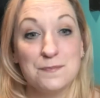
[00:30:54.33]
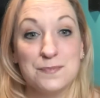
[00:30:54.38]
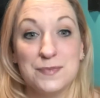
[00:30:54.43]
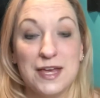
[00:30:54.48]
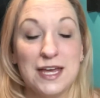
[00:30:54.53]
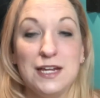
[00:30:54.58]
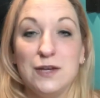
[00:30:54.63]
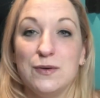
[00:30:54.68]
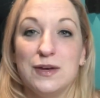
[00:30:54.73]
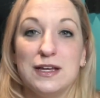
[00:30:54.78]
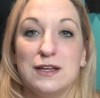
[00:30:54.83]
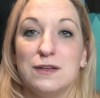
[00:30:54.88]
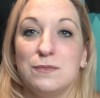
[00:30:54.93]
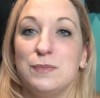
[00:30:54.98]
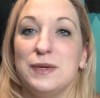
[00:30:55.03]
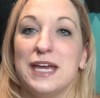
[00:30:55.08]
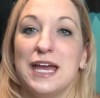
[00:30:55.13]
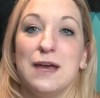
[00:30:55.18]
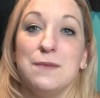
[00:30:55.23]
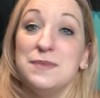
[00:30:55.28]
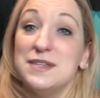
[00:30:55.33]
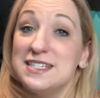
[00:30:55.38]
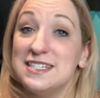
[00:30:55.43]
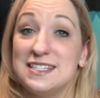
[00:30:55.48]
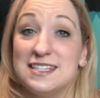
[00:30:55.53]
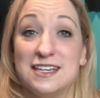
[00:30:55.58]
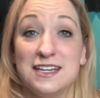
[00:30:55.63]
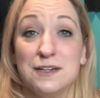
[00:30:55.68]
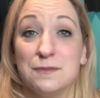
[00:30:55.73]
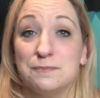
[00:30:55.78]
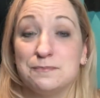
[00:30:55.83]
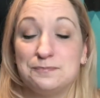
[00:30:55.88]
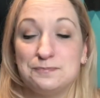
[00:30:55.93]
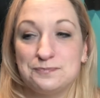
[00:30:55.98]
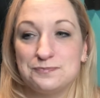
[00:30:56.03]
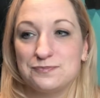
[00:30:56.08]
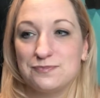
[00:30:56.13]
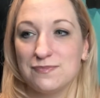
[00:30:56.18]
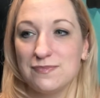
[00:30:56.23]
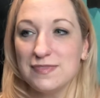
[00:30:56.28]
Anyway, it became this thing.
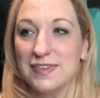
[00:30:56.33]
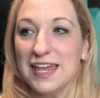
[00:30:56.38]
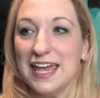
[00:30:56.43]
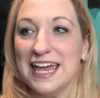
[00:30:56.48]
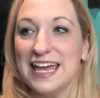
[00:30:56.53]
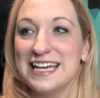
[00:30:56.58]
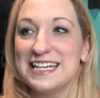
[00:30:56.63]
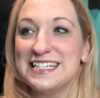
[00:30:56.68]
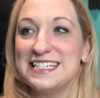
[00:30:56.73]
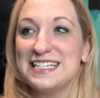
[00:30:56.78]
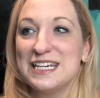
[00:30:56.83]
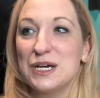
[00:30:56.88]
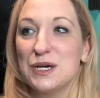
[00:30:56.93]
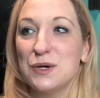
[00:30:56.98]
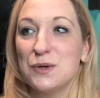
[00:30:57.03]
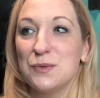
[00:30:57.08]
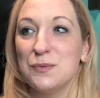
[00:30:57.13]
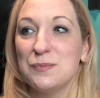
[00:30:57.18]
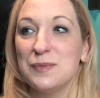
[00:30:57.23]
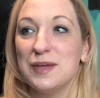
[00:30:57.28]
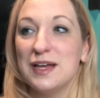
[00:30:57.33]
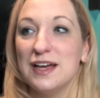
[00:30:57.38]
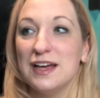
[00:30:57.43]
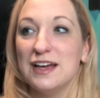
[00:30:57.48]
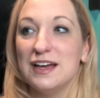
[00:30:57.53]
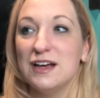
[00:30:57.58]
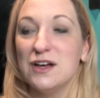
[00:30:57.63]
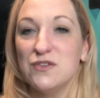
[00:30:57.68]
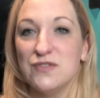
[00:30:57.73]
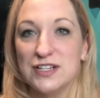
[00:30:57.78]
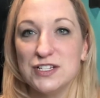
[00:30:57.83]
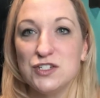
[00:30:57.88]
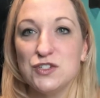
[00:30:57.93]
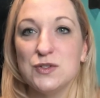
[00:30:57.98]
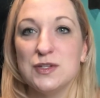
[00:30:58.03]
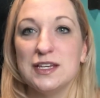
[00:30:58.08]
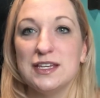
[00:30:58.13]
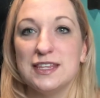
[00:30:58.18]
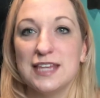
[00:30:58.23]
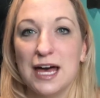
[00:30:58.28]
And um,
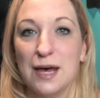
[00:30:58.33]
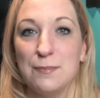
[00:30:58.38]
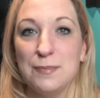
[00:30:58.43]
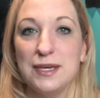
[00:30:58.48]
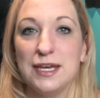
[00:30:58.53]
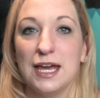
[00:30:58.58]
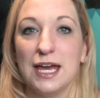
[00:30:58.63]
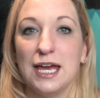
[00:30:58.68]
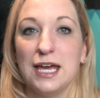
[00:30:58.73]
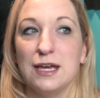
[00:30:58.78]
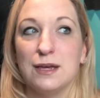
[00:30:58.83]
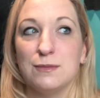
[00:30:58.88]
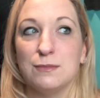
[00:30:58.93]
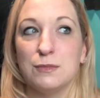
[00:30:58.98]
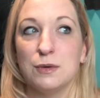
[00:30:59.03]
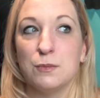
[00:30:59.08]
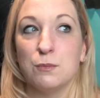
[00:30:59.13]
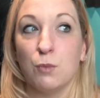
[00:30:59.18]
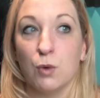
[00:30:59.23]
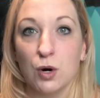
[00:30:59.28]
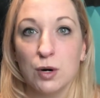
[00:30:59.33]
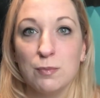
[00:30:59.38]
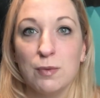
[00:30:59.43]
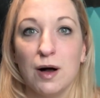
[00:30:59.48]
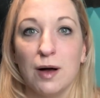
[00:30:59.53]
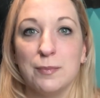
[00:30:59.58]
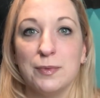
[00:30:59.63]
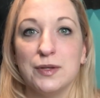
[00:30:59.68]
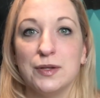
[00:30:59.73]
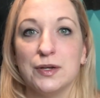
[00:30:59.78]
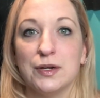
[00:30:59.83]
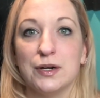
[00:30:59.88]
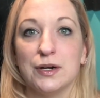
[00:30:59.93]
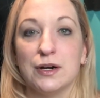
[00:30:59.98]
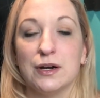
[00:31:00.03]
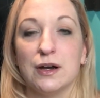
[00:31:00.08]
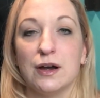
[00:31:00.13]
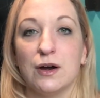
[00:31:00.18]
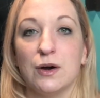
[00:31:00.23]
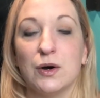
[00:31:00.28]
eventually that became more
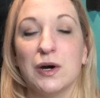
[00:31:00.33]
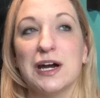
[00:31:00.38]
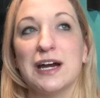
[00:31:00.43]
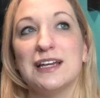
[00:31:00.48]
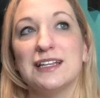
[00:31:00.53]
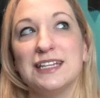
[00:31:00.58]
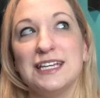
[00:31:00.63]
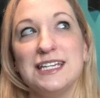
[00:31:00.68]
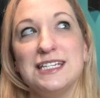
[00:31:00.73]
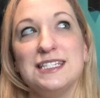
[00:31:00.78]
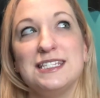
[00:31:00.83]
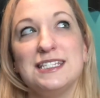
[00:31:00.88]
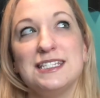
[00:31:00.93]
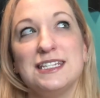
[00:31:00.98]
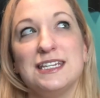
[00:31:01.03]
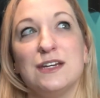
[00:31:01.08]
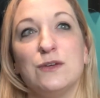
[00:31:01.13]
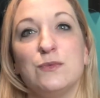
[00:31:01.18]
popular, or at least it